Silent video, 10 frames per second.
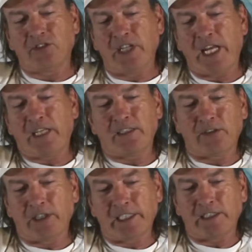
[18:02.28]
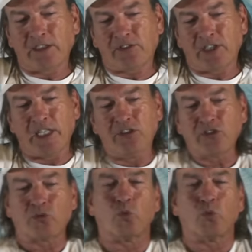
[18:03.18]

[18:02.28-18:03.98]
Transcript: laying there like this, and he just